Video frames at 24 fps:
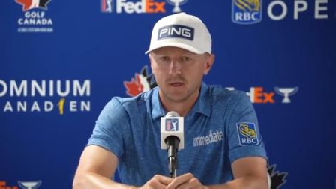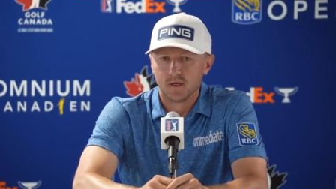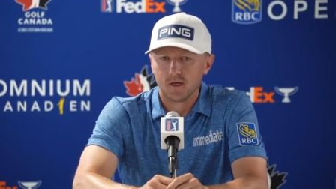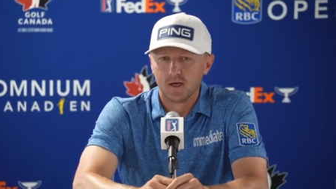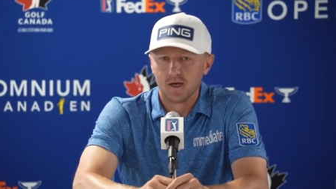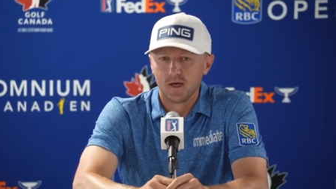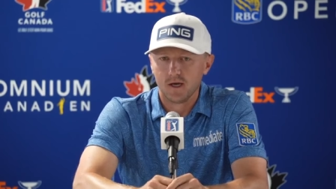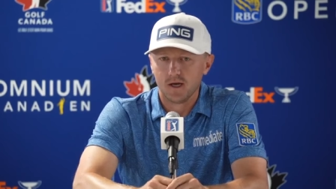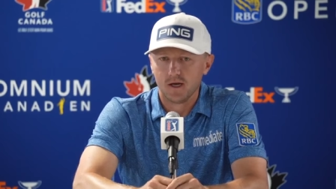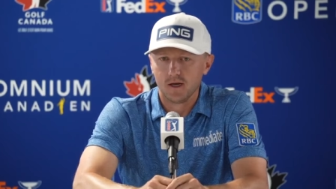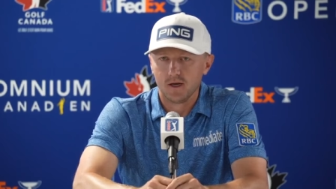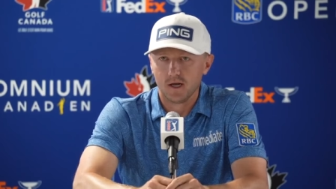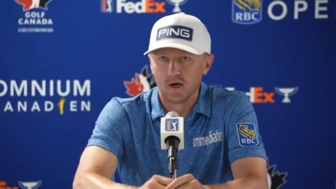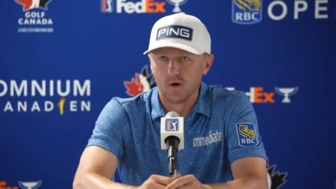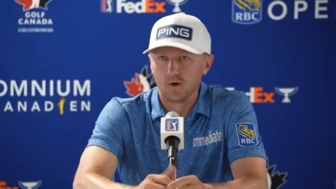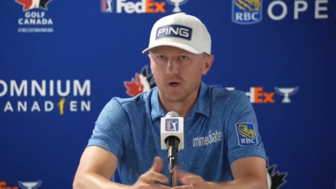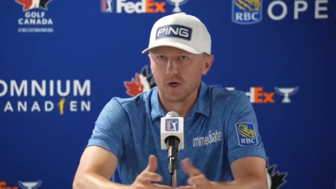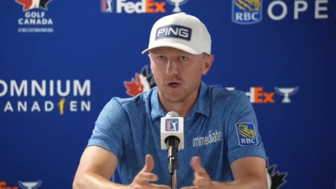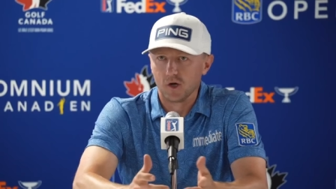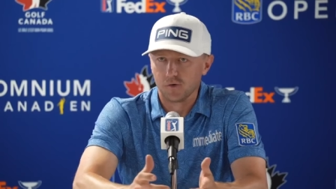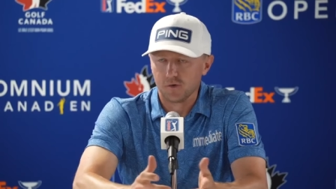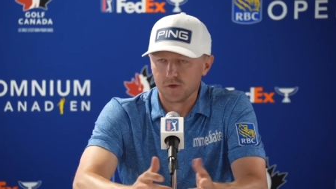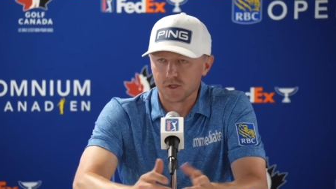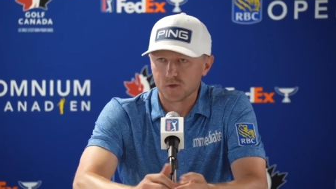And out
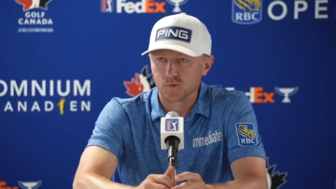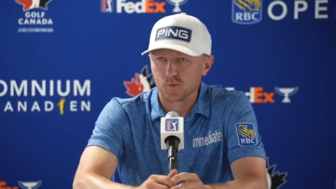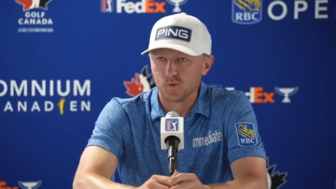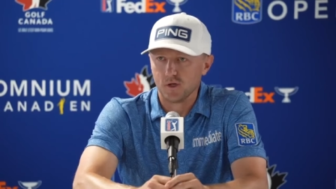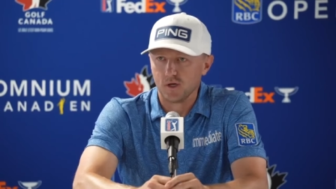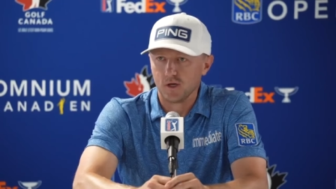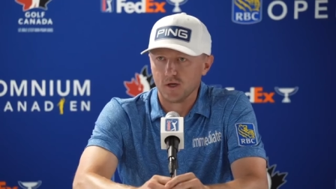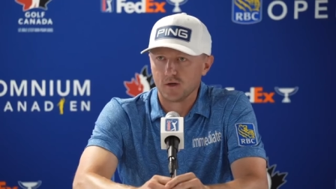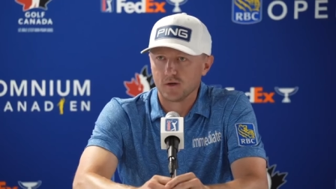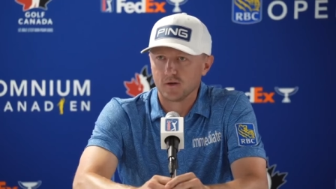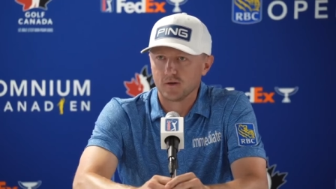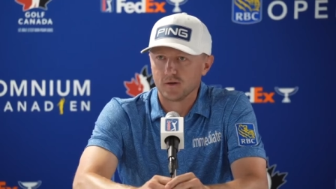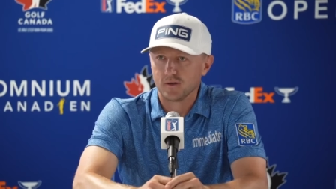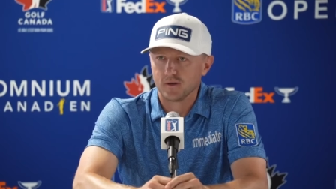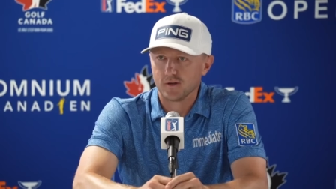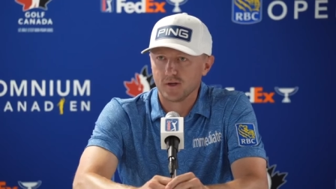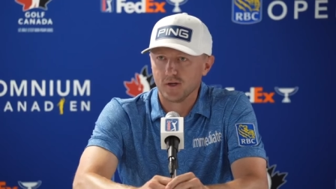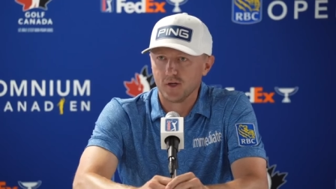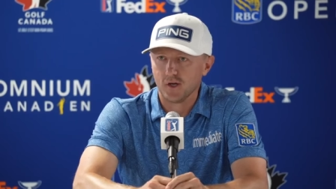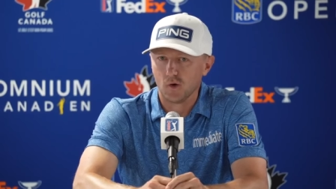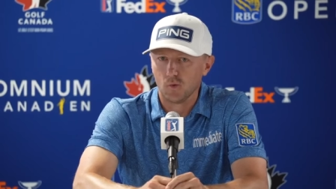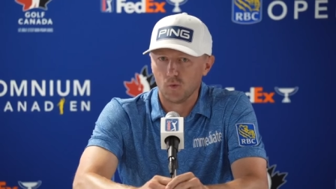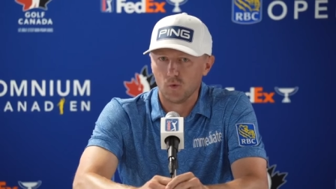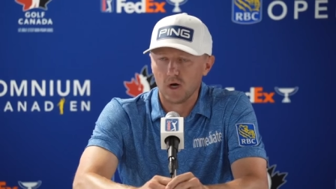here this week,
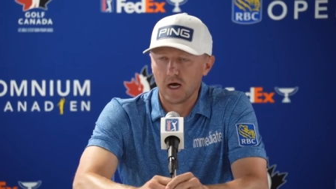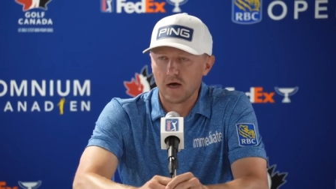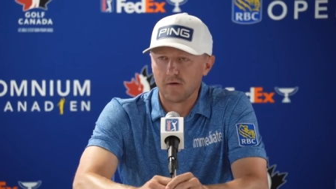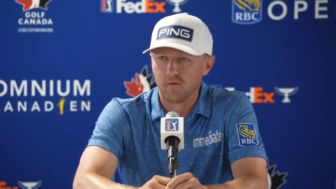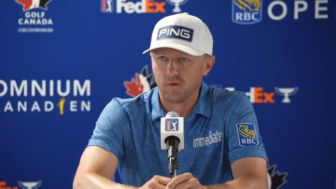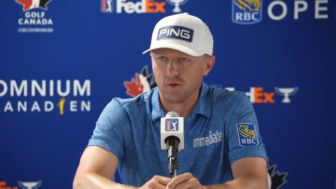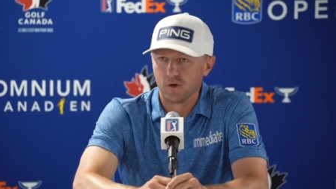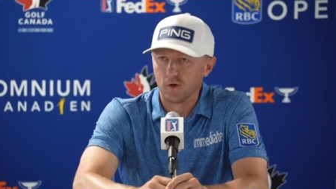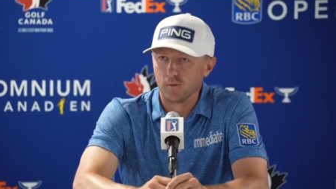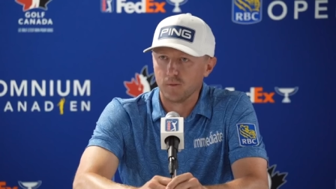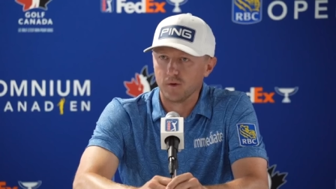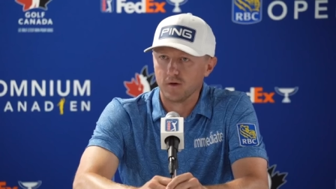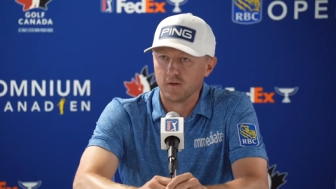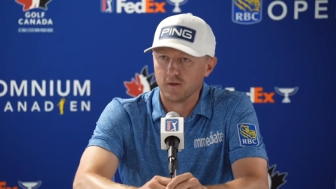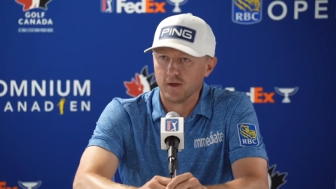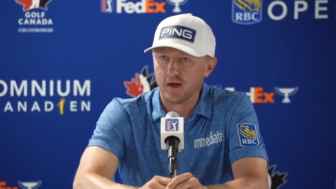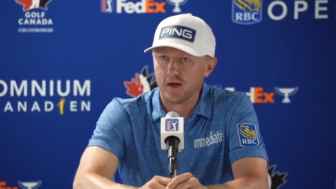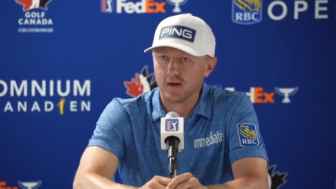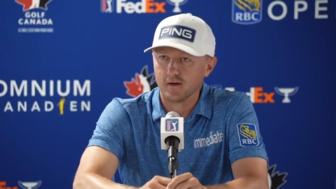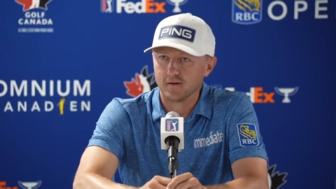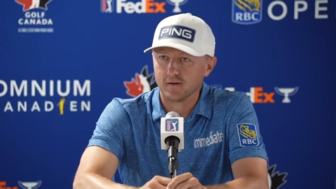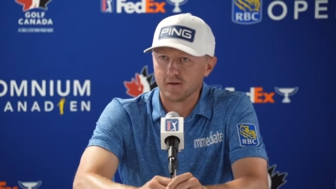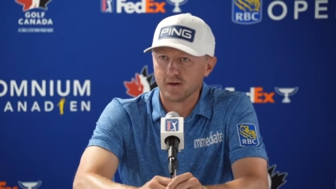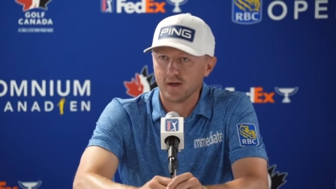you know, we'll have a little bit of
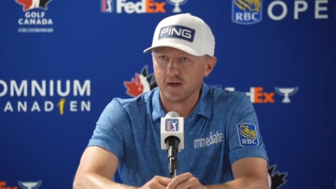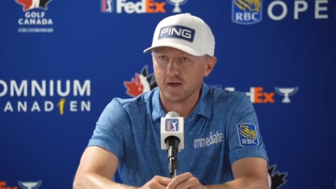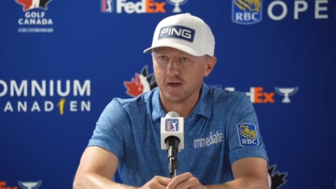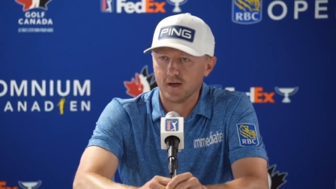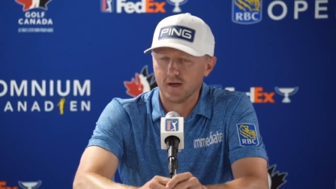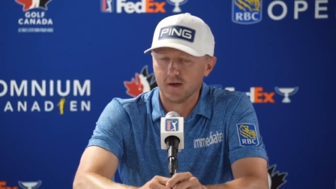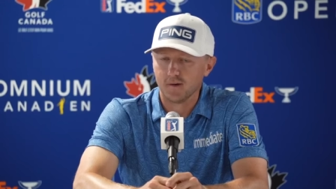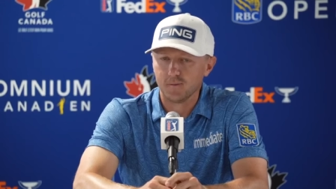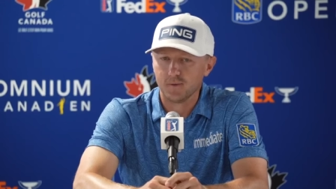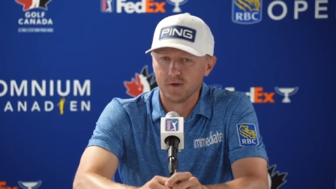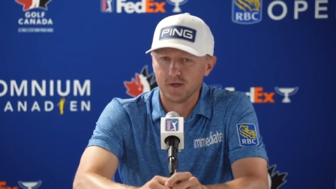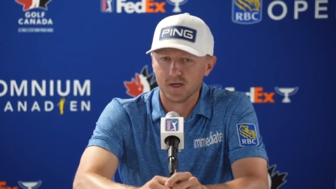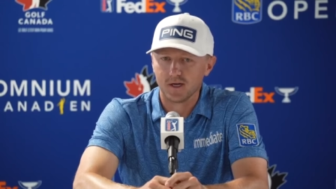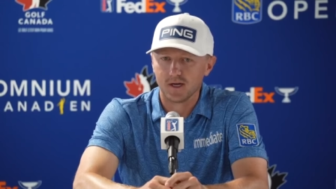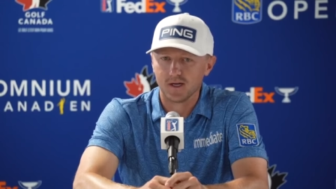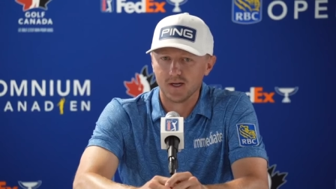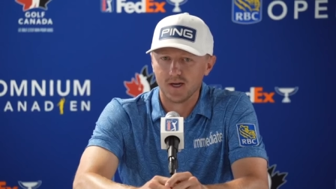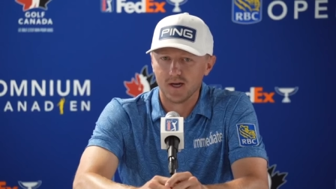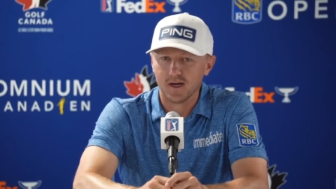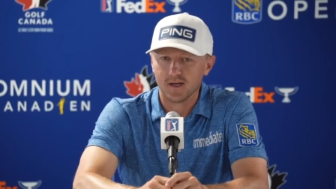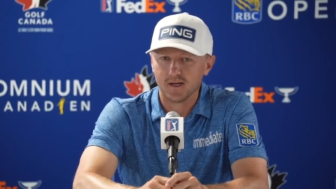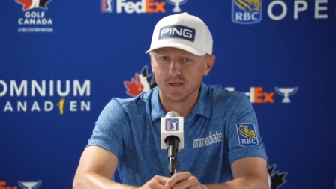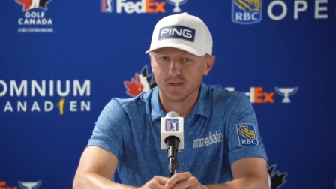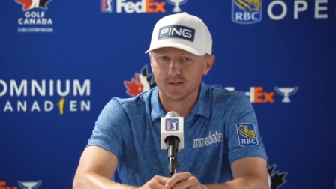that being
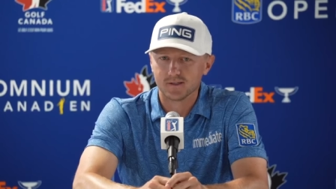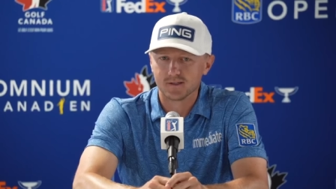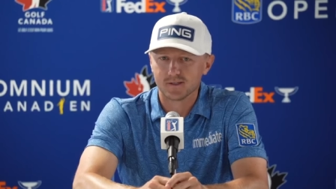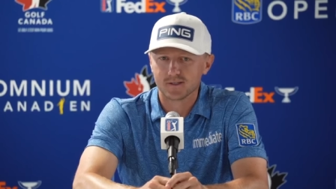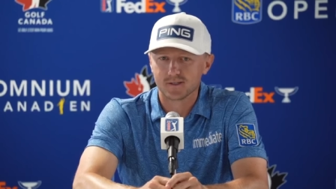Canadians.